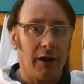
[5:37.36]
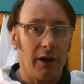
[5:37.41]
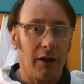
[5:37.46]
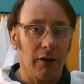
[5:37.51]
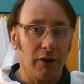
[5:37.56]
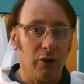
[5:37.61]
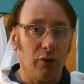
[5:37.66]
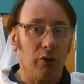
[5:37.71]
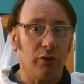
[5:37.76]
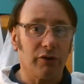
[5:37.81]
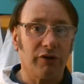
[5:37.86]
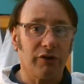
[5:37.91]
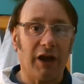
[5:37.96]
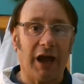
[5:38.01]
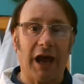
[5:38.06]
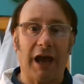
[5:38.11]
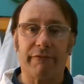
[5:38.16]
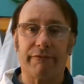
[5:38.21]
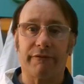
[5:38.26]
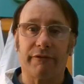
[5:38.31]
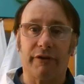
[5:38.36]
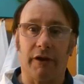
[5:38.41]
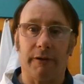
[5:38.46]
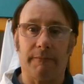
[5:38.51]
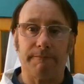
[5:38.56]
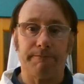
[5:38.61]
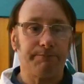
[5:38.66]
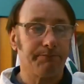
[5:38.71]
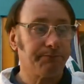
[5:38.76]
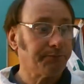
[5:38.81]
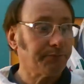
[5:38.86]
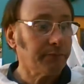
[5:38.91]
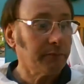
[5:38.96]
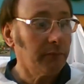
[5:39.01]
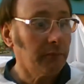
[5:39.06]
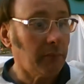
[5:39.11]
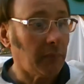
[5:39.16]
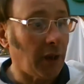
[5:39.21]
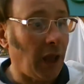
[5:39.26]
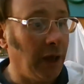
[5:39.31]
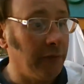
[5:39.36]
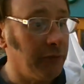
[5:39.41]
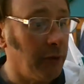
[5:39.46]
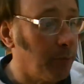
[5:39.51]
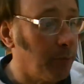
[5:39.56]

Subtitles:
looked after. And the